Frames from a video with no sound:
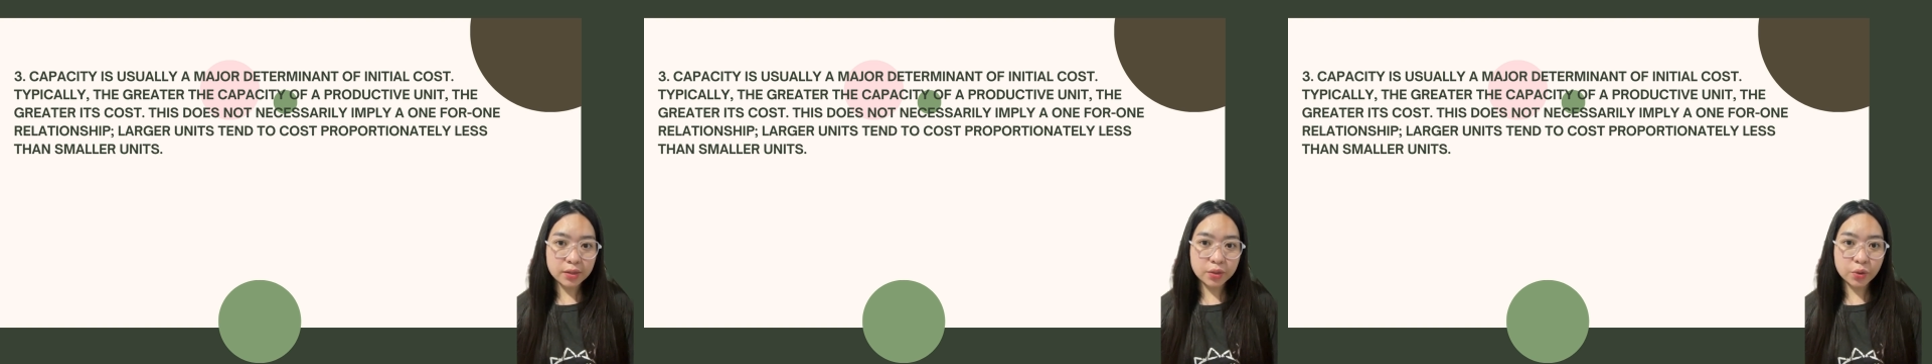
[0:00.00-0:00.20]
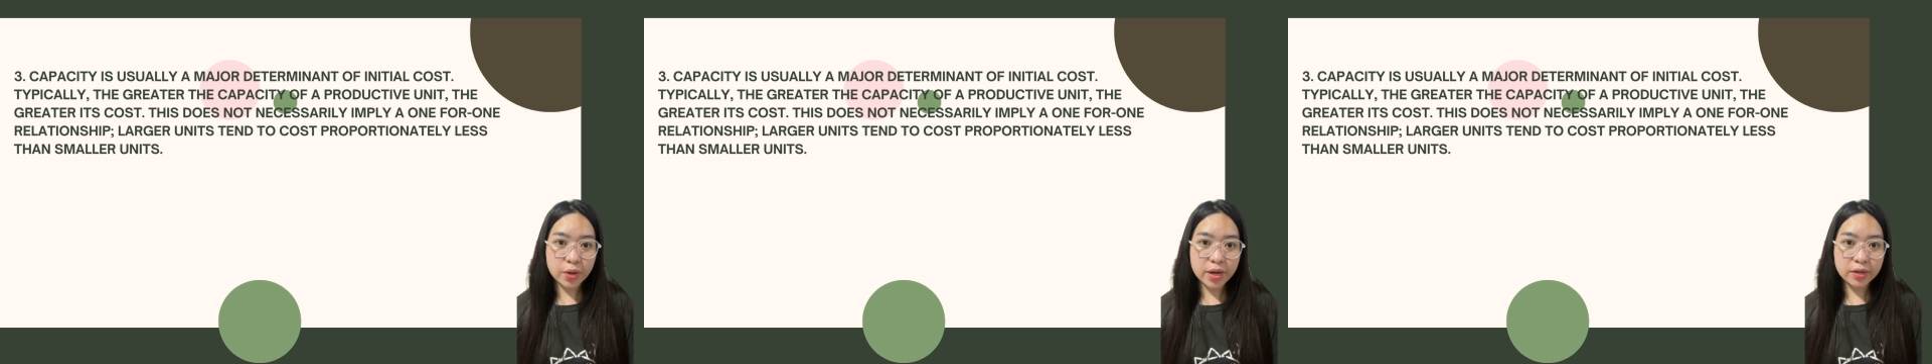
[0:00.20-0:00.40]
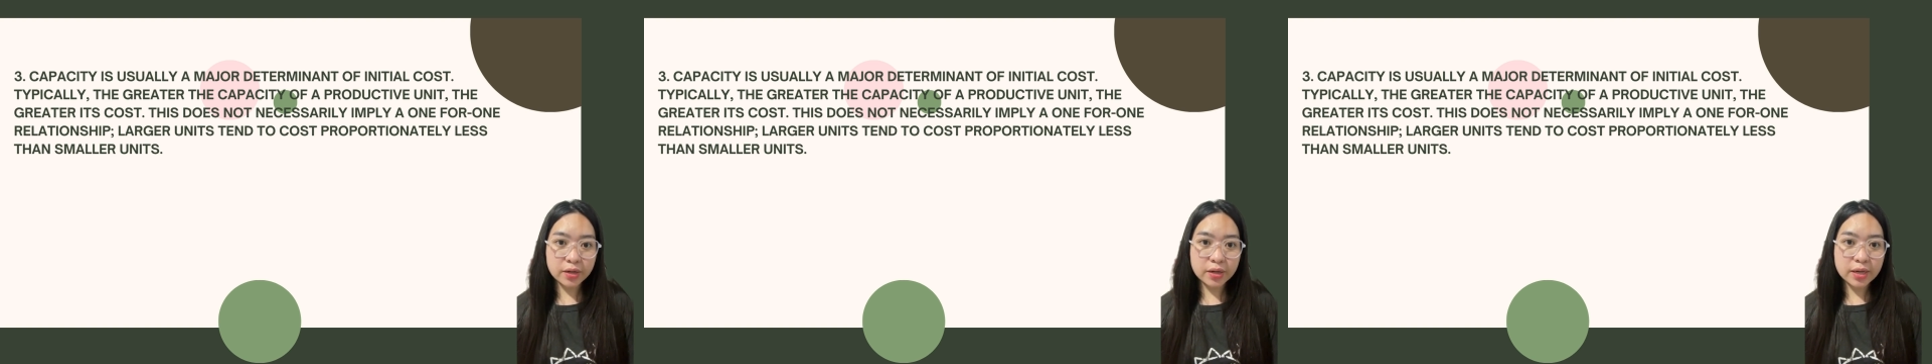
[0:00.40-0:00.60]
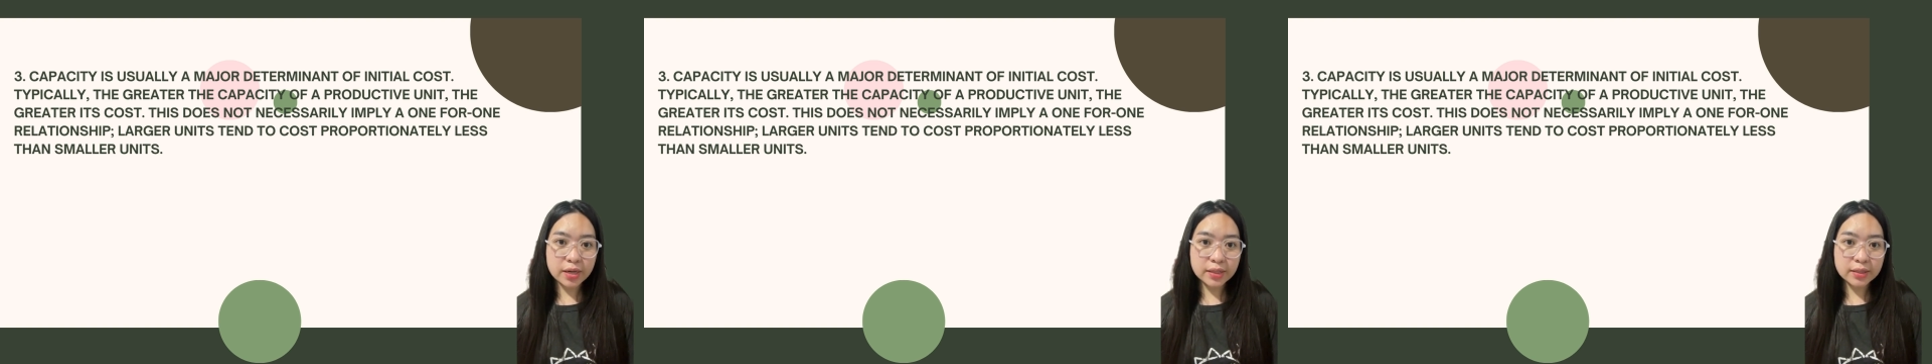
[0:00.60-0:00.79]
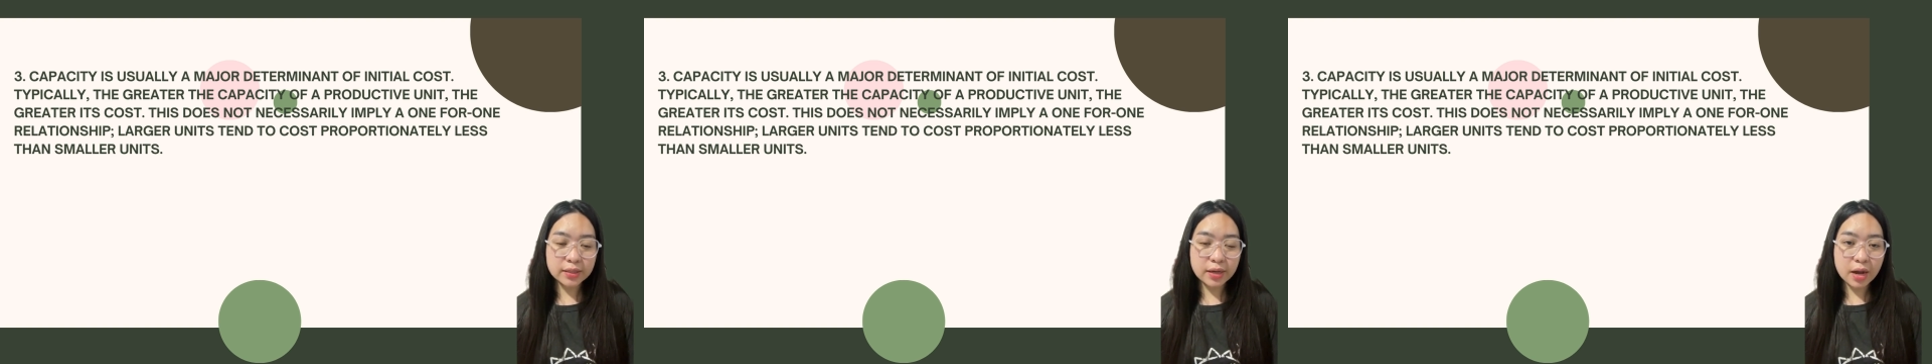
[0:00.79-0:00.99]
the greater
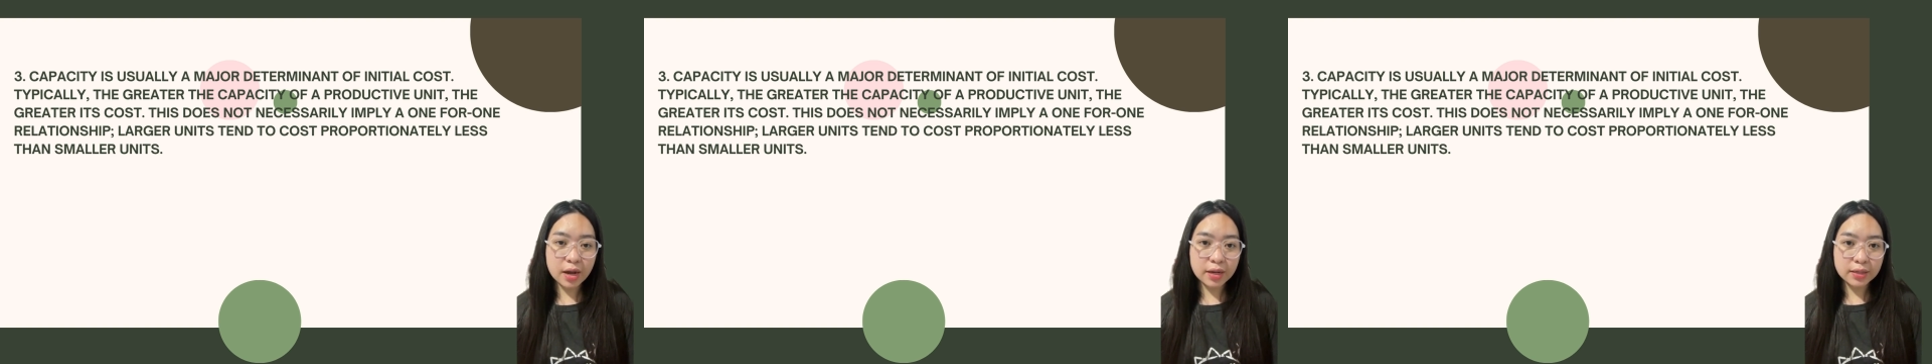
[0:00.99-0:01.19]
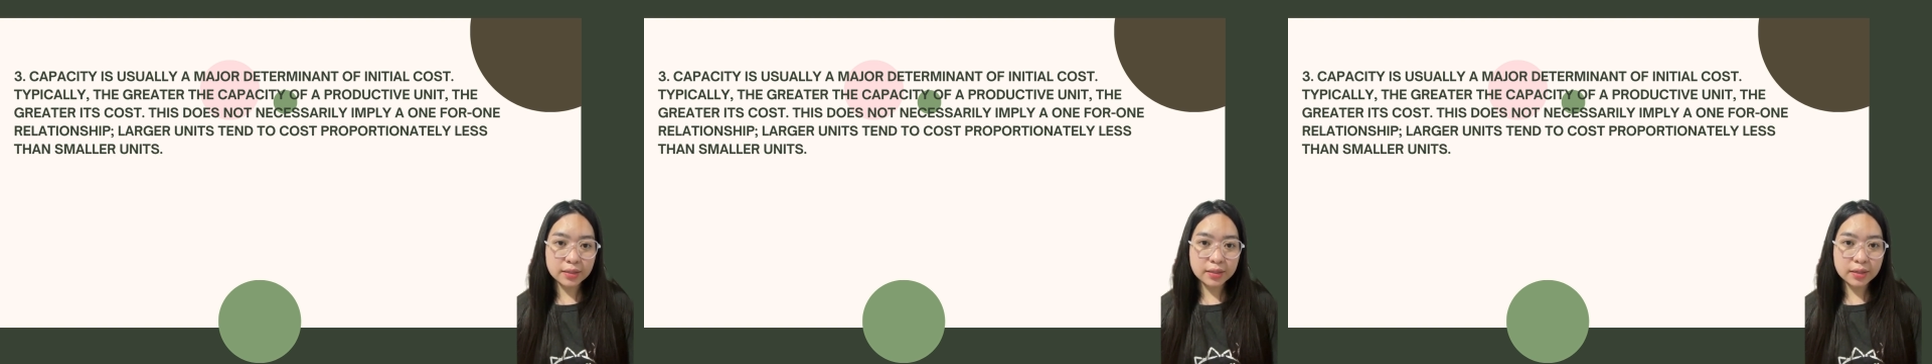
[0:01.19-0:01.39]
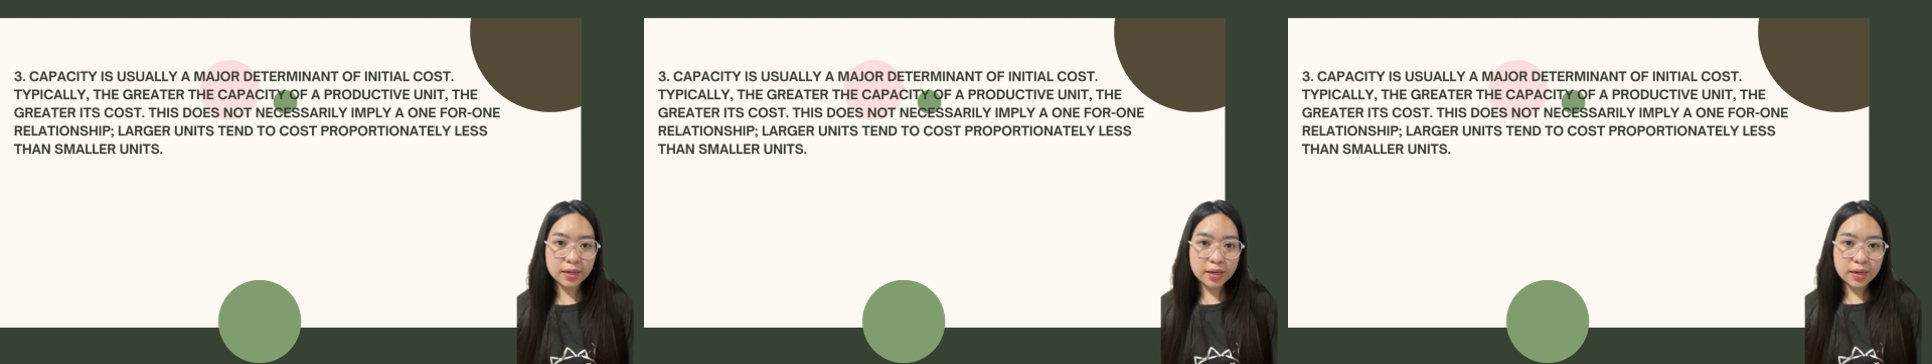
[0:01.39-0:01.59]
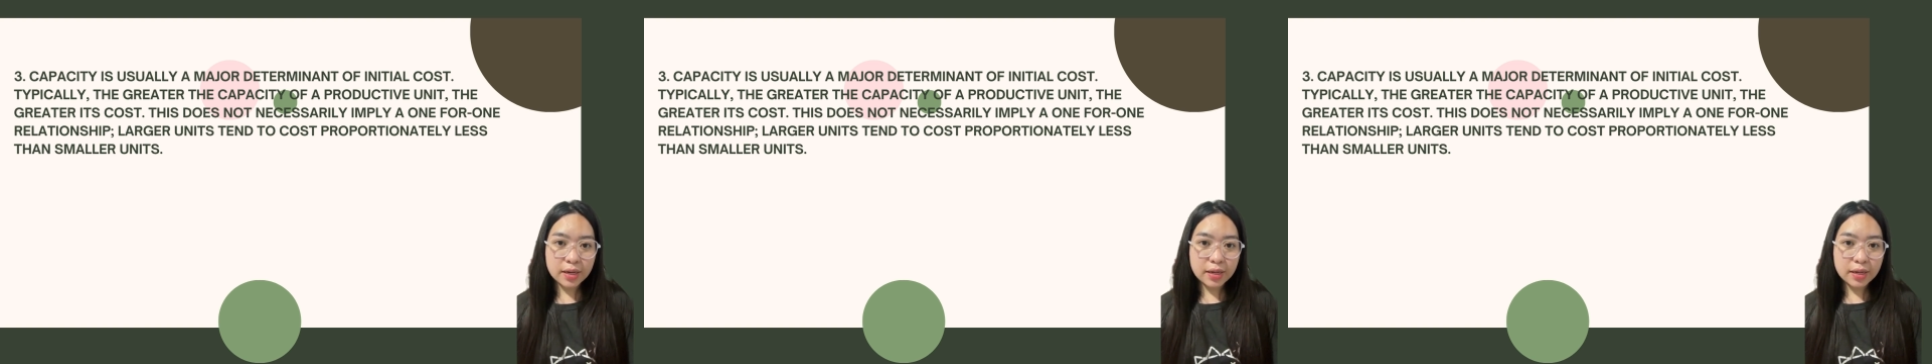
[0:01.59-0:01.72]
its cost.